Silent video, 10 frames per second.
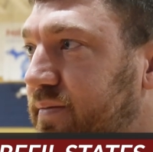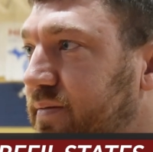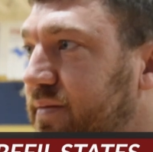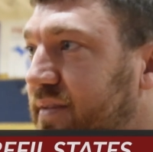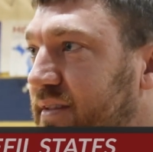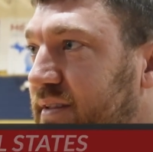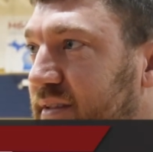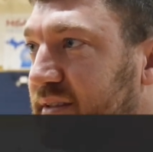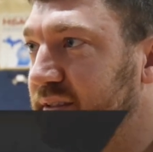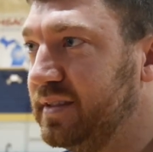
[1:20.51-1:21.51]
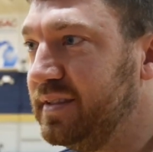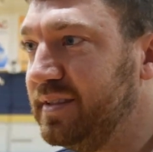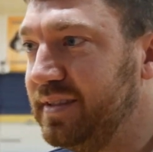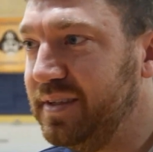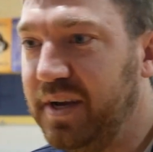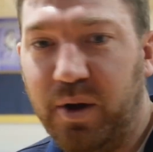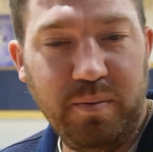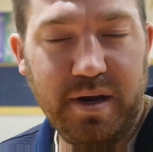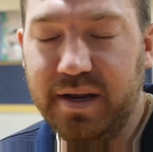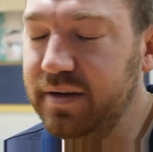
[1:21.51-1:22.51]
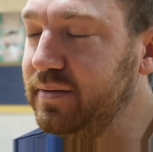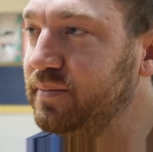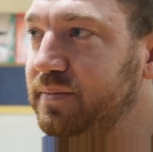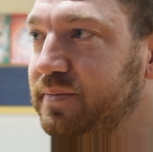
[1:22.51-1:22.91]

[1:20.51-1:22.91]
You have any stake in the game? Nope, I didn't.